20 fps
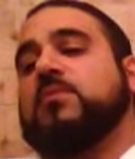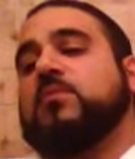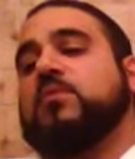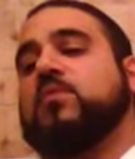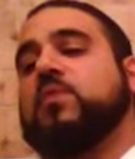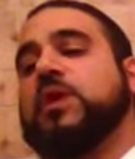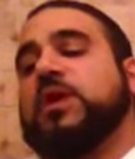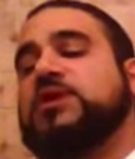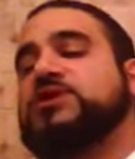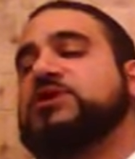
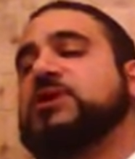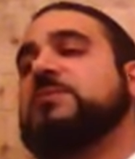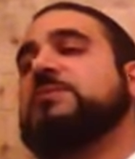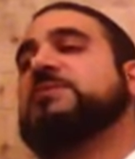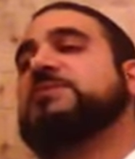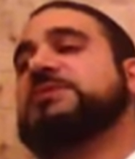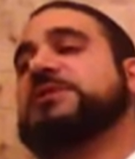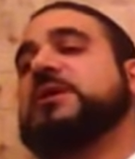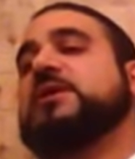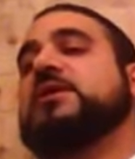When Hashem
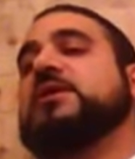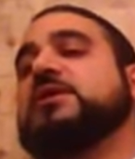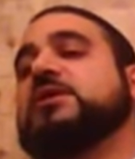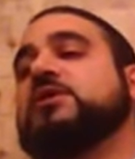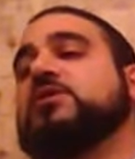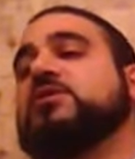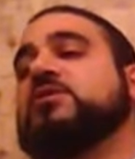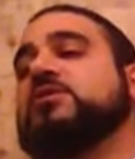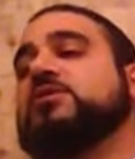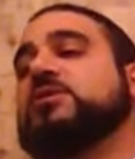is telling
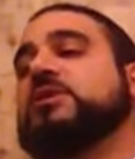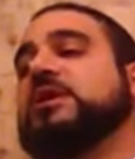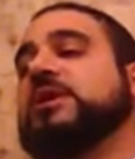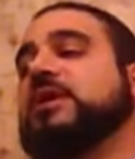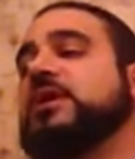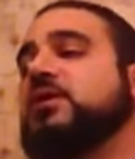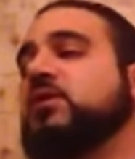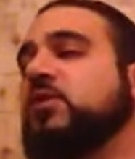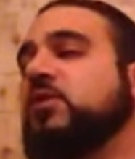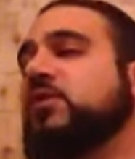you that
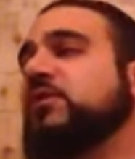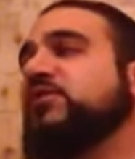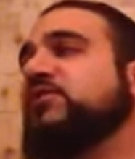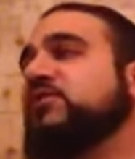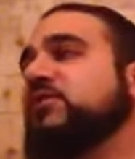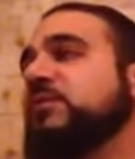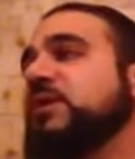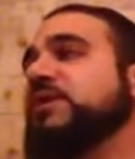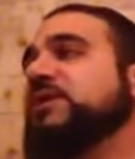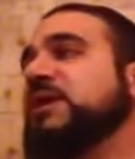in order for
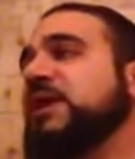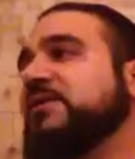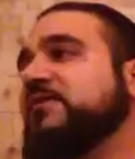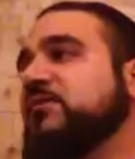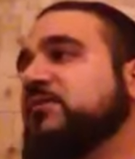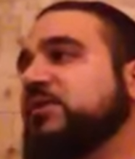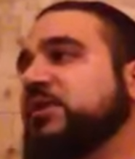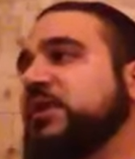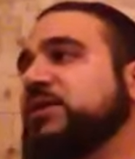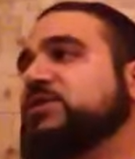me to have a
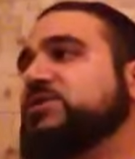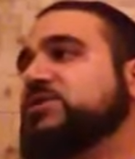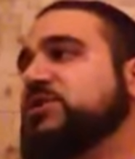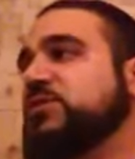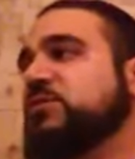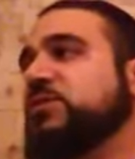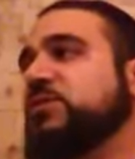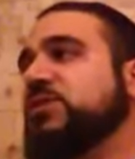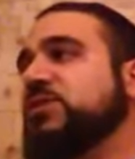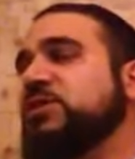
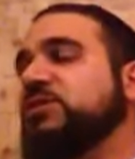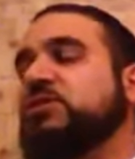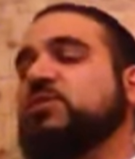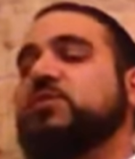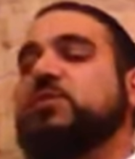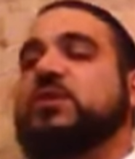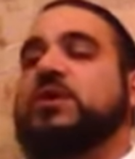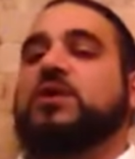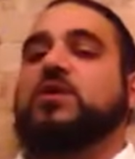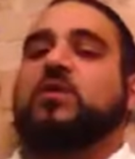relationship with you,
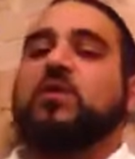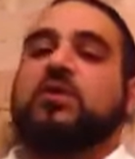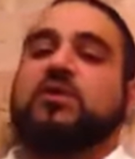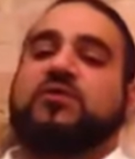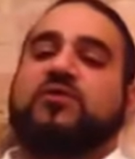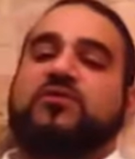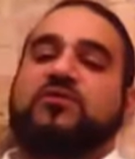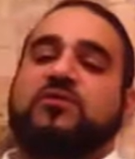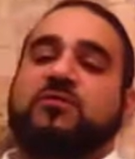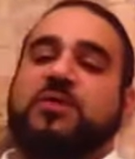when in order
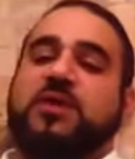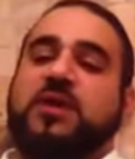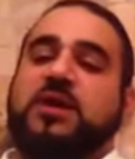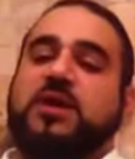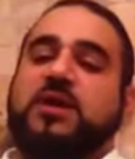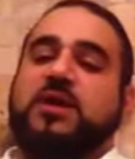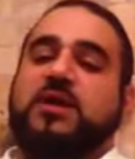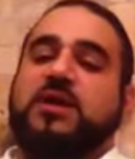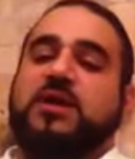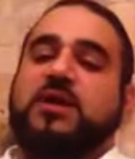for
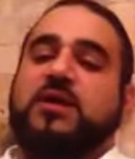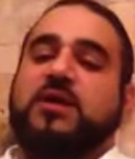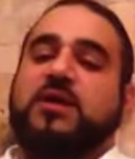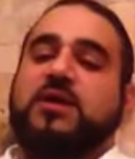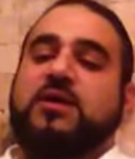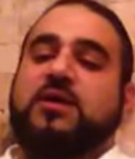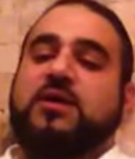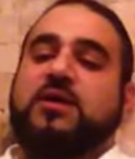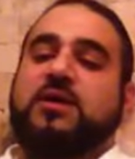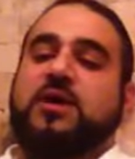me,
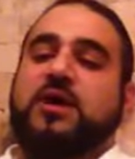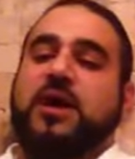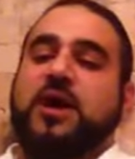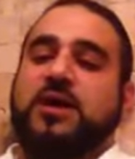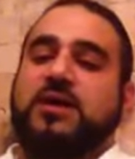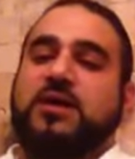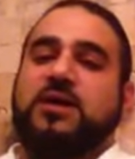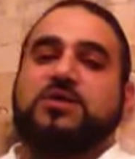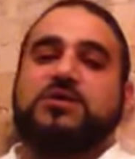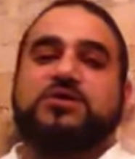I
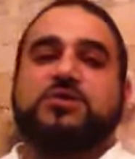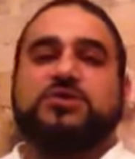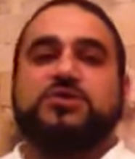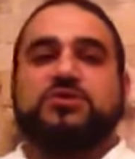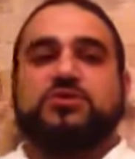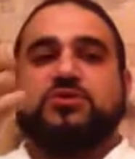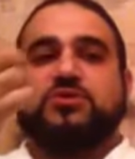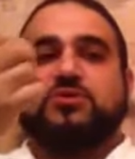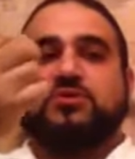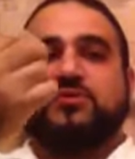need you
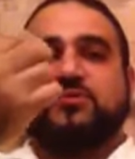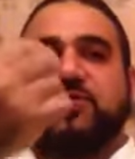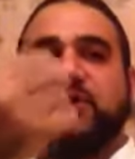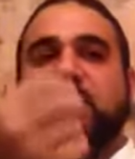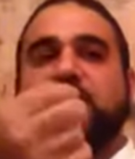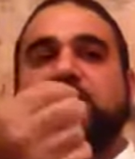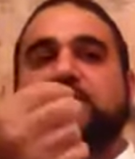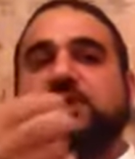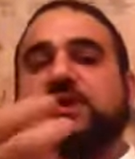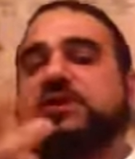to
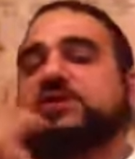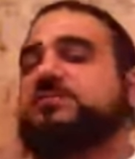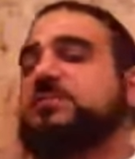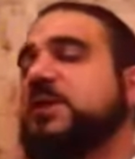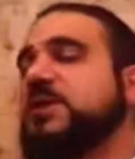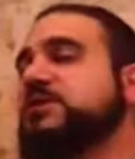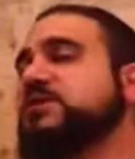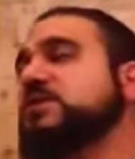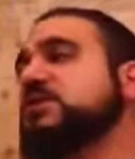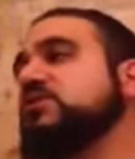follow these
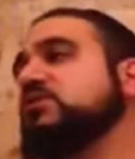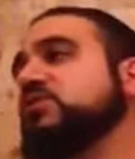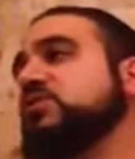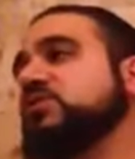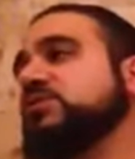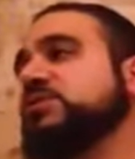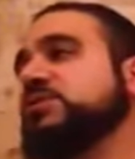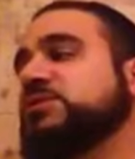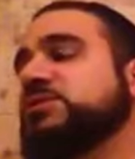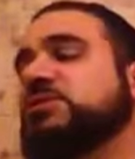basic
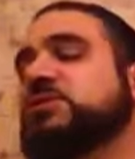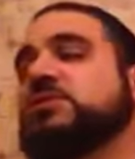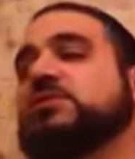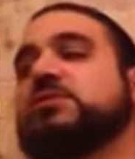rules.